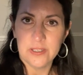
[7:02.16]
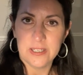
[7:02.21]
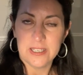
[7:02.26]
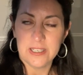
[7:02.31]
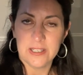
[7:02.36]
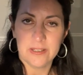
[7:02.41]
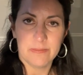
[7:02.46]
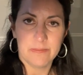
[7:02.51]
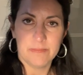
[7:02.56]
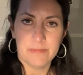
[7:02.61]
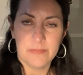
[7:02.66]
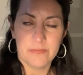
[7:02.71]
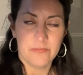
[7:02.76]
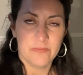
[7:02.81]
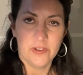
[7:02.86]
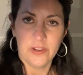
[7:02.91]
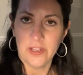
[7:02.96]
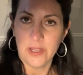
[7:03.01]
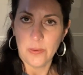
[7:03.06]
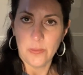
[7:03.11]
It's
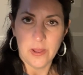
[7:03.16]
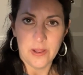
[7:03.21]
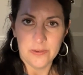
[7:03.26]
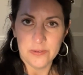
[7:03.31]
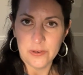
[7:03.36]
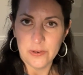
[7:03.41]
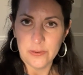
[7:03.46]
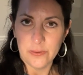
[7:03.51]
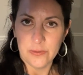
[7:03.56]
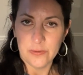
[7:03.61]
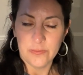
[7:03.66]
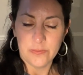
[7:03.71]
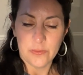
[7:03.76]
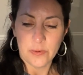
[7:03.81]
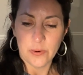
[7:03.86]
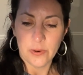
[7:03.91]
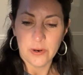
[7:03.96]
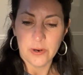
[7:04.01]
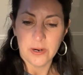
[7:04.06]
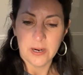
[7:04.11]
really well known
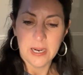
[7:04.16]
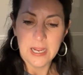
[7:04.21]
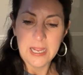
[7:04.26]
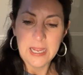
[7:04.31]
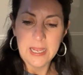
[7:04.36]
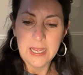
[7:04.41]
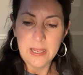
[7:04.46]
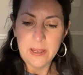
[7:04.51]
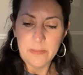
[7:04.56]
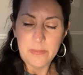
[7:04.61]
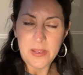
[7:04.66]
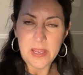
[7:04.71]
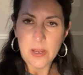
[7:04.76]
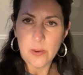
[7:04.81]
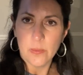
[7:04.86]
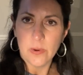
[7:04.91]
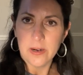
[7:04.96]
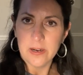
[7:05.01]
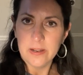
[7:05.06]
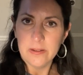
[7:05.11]
for being
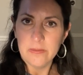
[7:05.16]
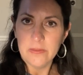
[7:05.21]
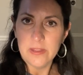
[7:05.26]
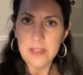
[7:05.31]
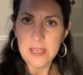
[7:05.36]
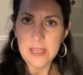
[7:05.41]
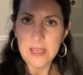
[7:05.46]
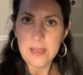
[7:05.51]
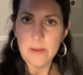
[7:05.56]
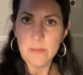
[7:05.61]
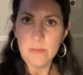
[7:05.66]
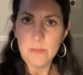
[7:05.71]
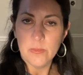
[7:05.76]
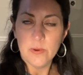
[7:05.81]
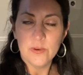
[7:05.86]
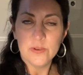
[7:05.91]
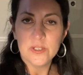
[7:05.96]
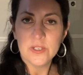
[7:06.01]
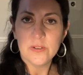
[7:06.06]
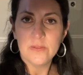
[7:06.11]
one of the
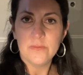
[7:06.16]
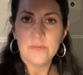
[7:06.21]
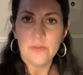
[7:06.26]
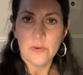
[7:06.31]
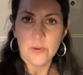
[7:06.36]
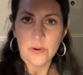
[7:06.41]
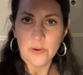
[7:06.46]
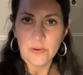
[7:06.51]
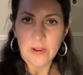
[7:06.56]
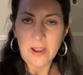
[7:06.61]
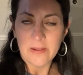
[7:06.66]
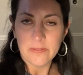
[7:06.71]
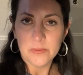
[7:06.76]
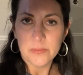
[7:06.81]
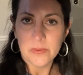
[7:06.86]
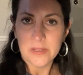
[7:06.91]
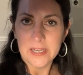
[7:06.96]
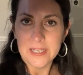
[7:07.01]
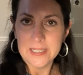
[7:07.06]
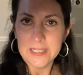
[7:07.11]
most photographed
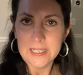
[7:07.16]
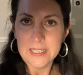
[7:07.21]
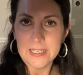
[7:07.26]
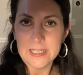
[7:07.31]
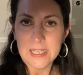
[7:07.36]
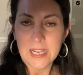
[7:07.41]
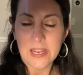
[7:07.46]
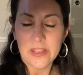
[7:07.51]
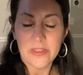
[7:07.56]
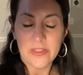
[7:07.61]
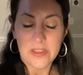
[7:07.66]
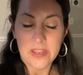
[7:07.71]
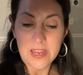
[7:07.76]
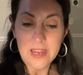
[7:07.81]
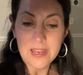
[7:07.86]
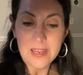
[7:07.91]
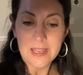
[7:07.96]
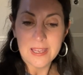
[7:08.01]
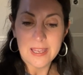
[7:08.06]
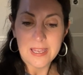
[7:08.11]
places, I
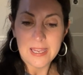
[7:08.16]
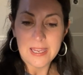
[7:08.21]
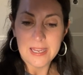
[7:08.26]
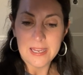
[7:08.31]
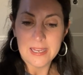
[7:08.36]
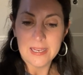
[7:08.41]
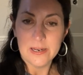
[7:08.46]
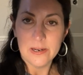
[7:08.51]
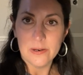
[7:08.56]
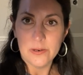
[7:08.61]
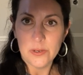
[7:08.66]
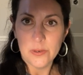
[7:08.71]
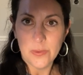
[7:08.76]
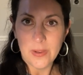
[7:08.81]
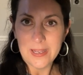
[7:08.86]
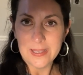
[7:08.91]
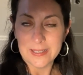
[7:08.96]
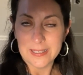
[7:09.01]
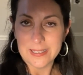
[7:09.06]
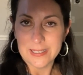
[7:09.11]
think, in New
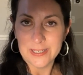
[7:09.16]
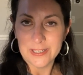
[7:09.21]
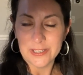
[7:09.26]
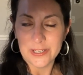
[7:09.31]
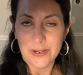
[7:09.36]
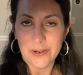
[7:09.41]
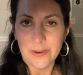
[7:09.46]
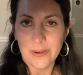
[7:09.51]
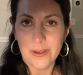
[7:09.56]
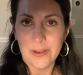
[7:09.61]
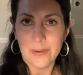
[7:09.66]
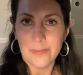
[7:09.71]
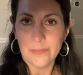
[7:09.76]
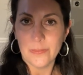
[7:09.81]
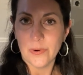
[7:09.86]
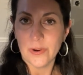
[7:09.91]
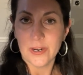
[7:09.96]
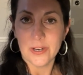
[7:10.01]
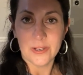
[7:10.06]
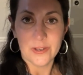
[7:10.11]
England. So
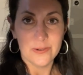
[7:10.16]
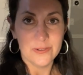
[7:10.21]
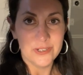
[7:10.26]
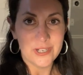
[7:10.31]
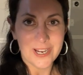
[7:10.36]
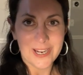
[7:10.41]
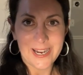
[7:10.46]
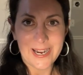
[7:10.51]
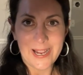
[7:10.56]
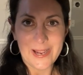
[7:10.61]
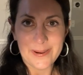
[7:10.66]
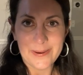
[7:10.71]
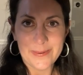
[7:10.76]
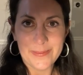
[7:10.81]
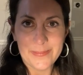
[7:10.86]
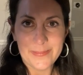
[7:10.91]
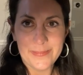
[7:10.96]
we're gonna go check it out.